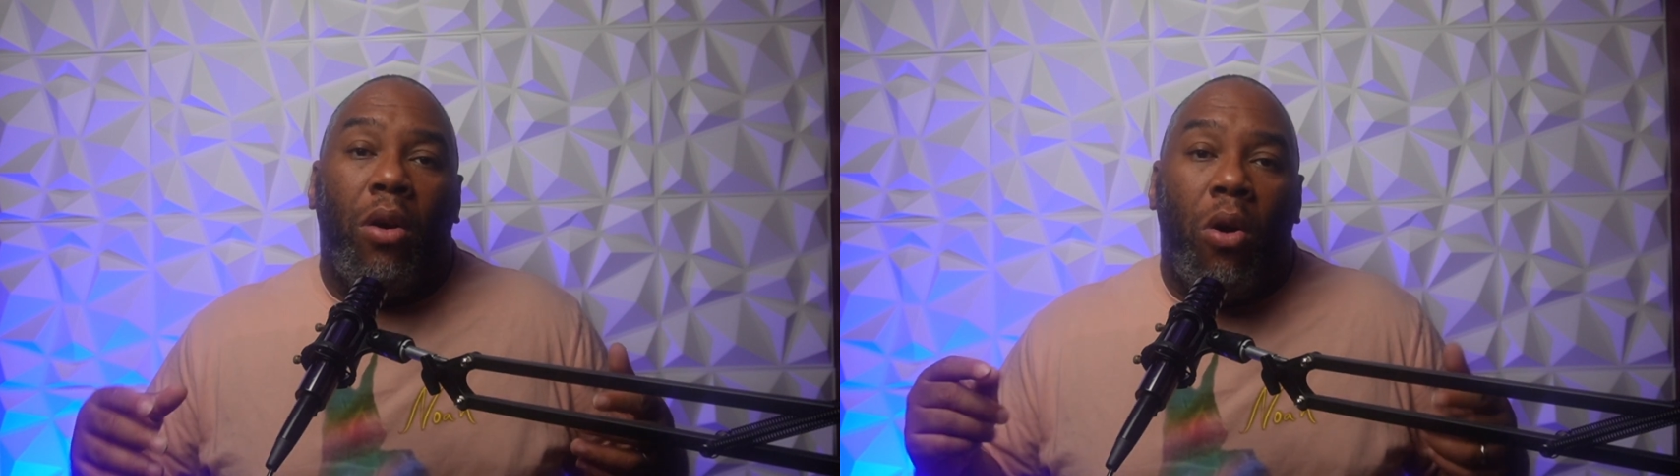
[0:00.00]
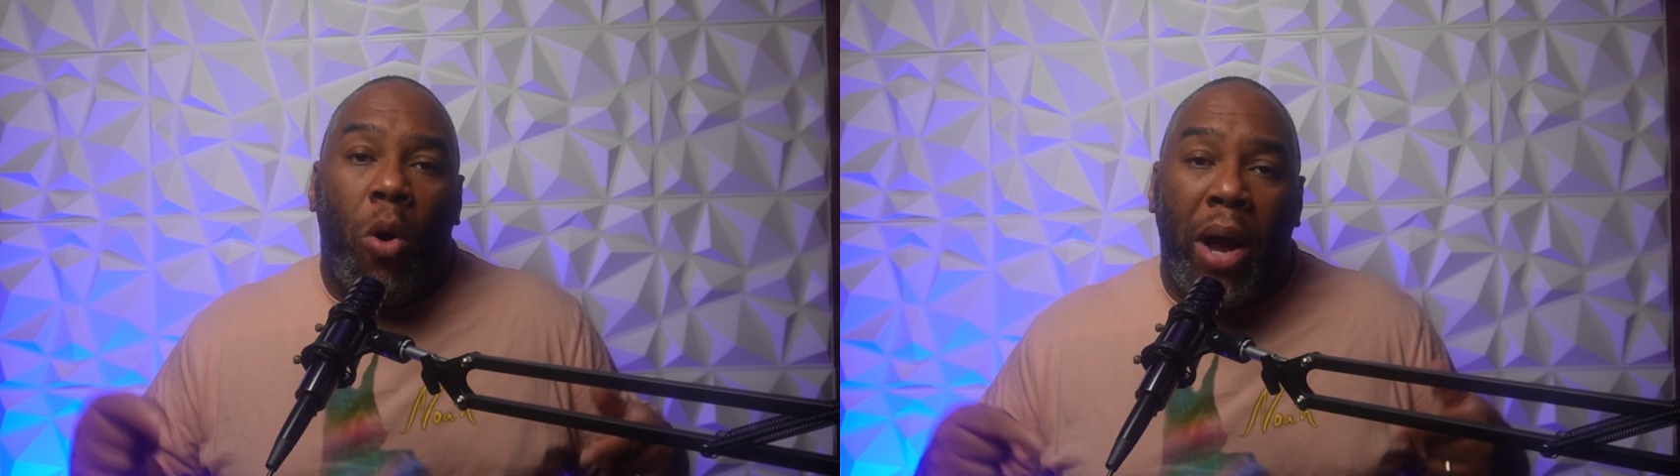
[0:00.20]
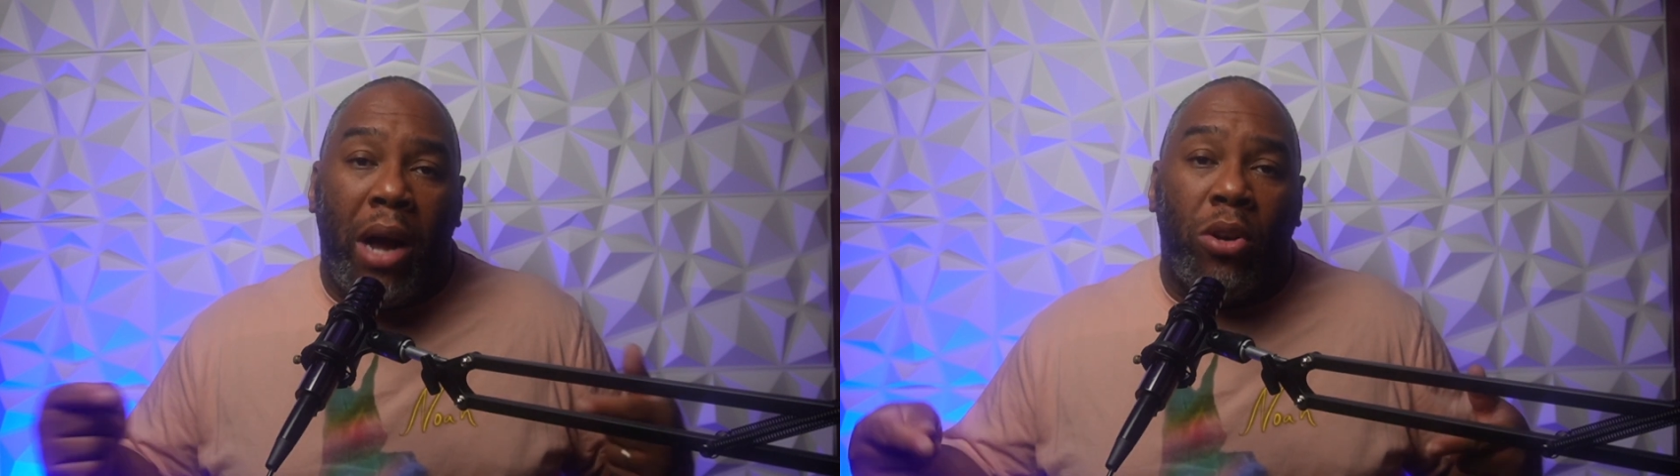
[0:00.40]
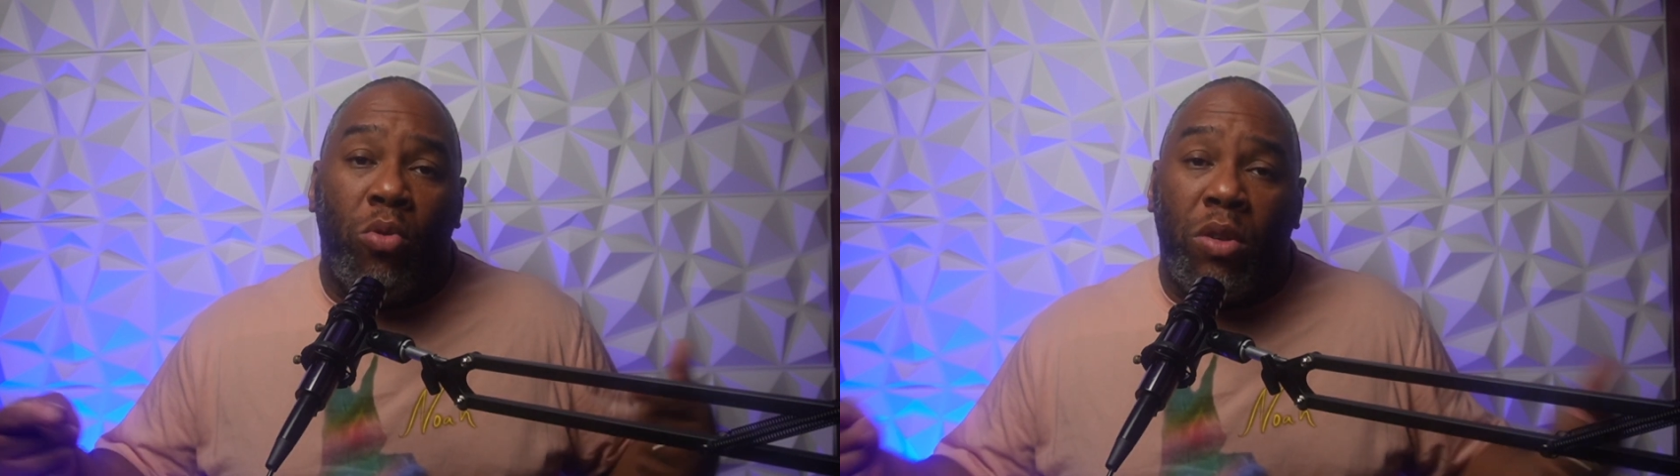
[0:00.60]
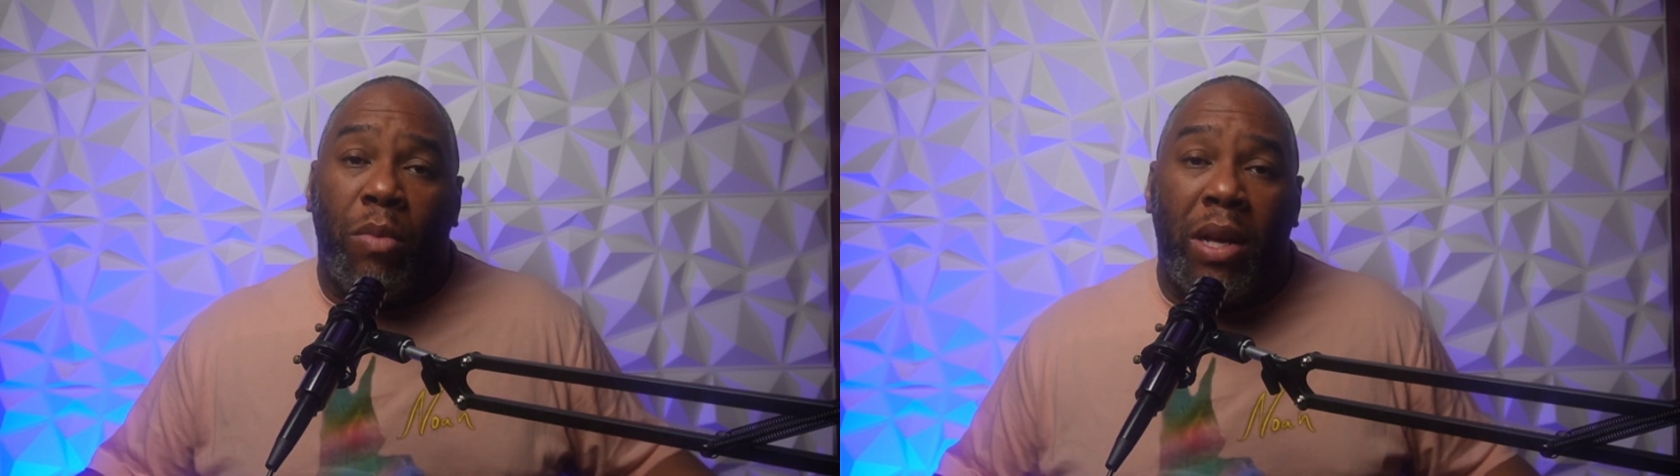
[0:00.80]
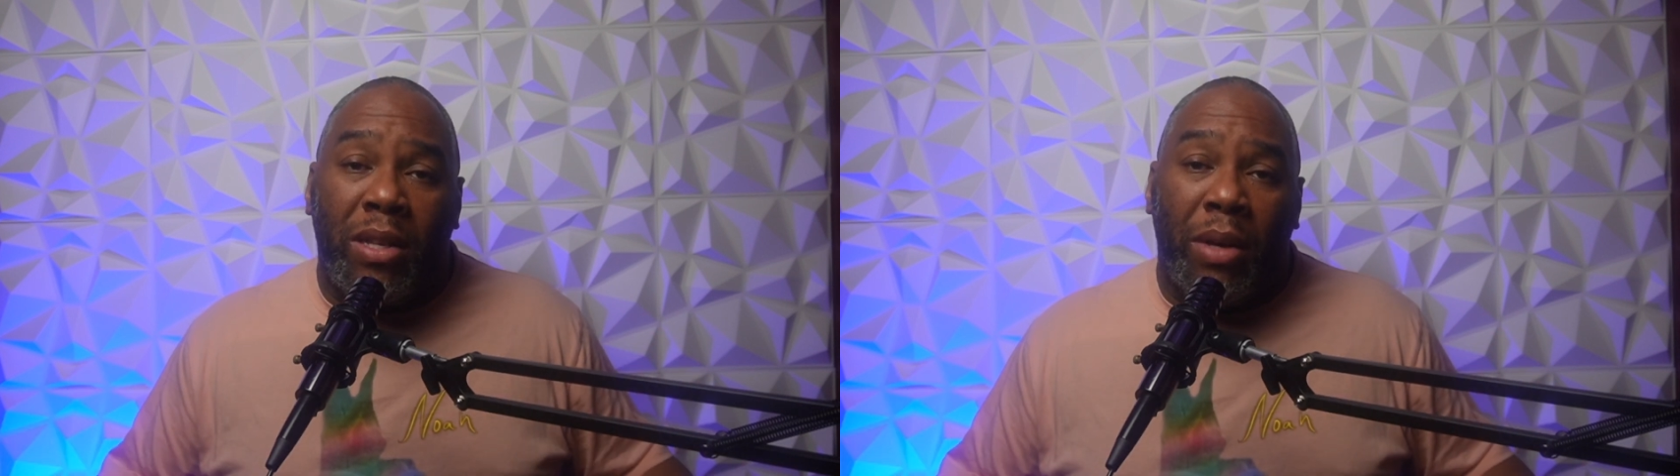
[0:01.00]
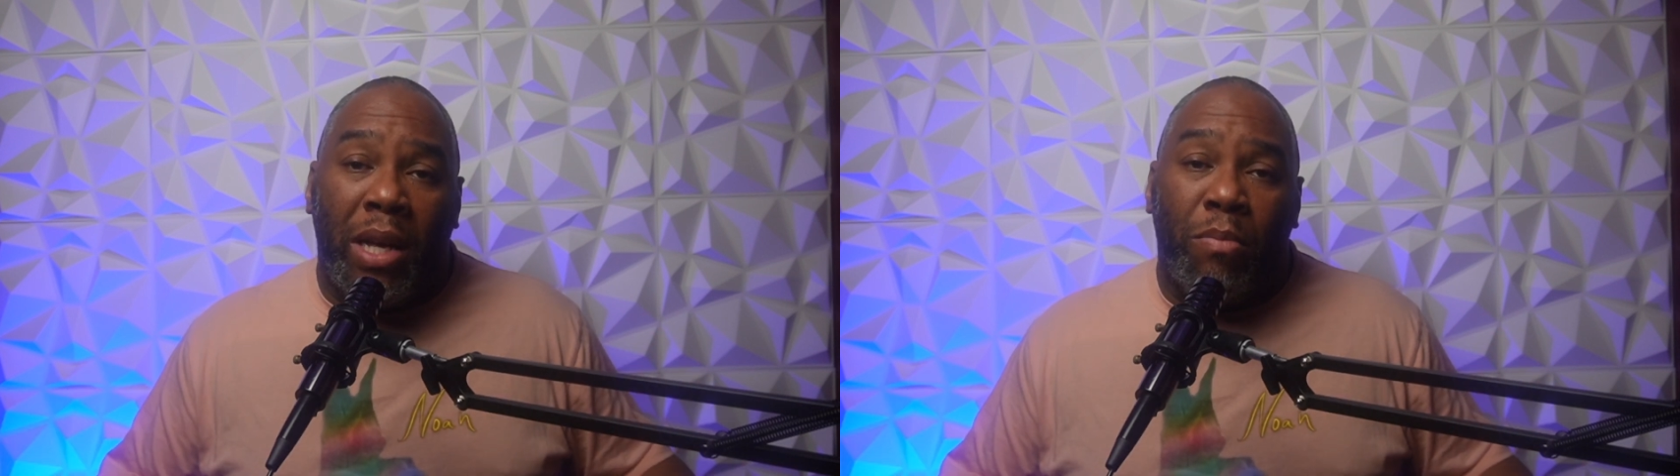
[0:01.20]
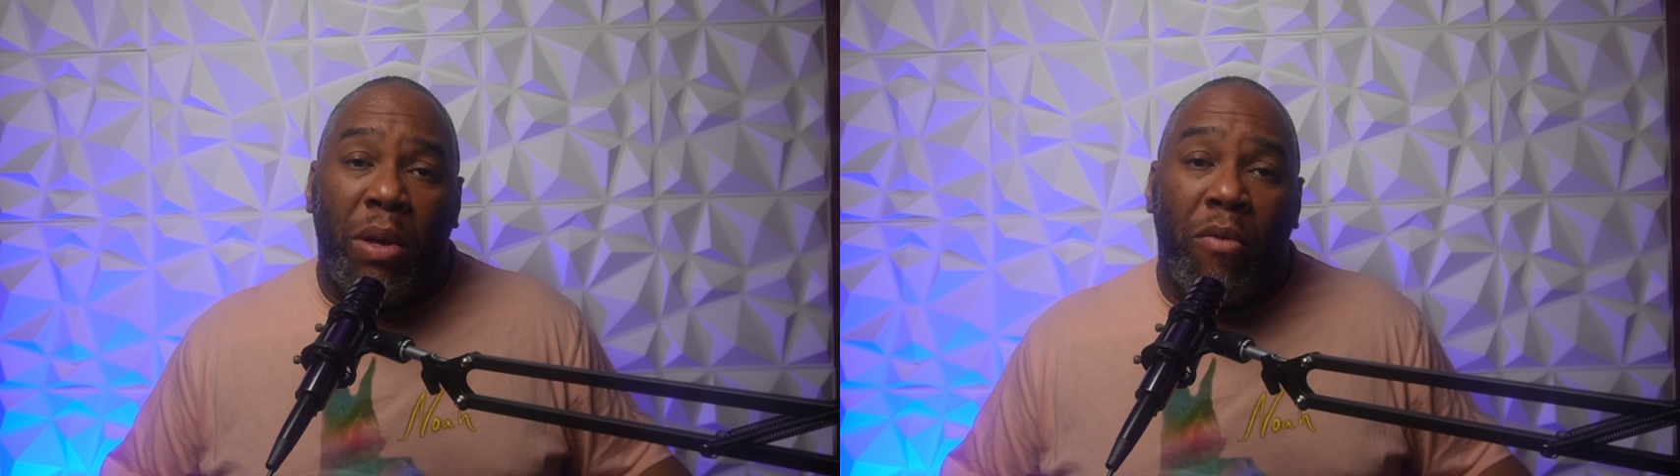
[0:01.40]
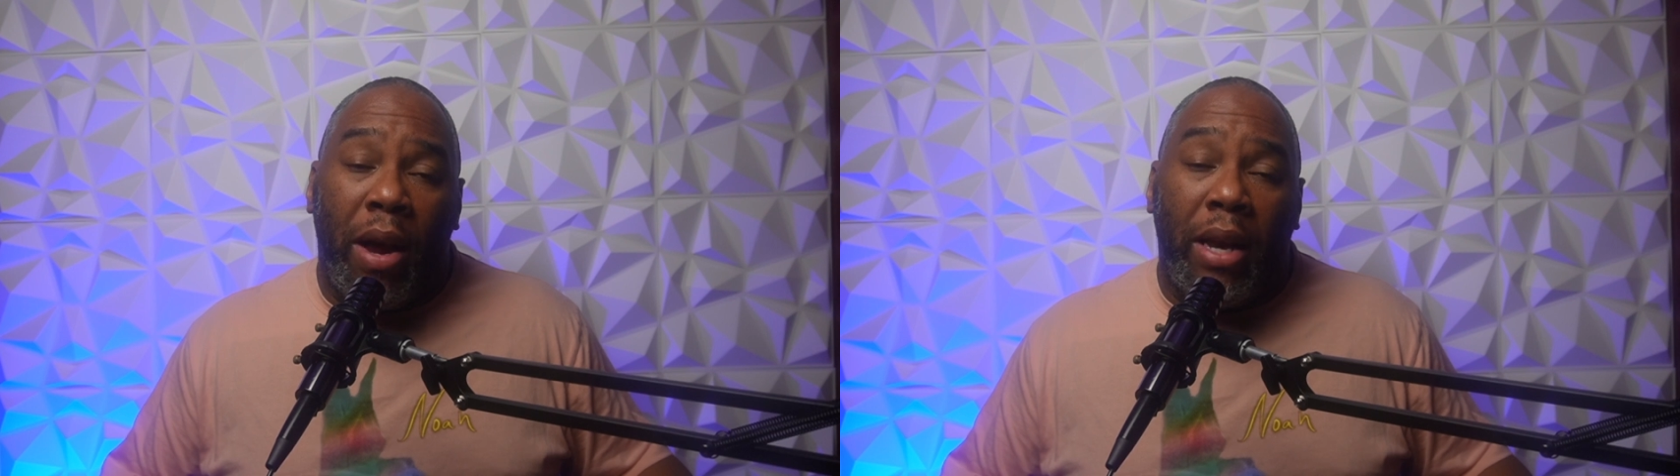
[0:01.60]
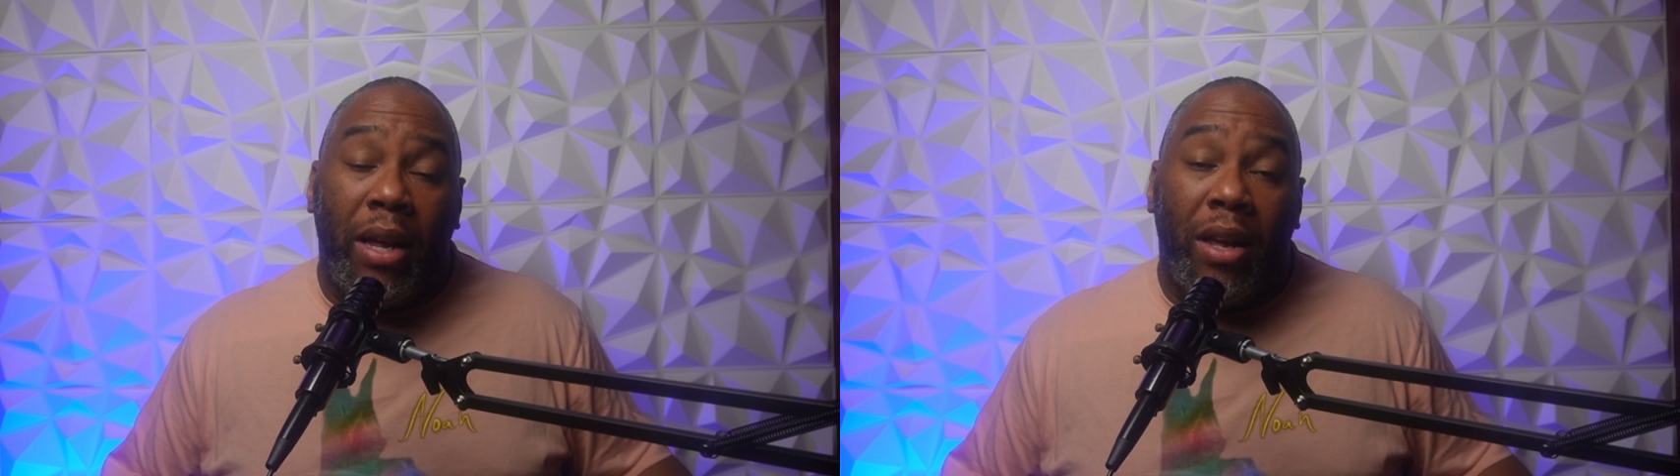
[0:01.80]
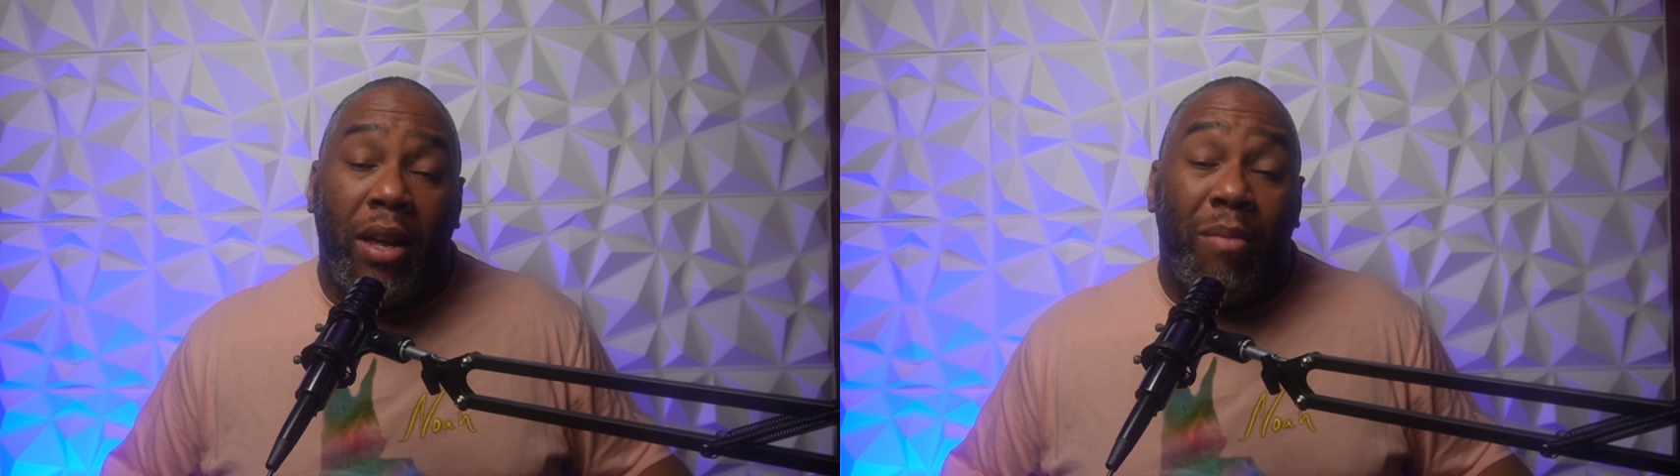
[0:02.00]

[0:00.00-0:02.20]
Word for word: All we got to do is be ready,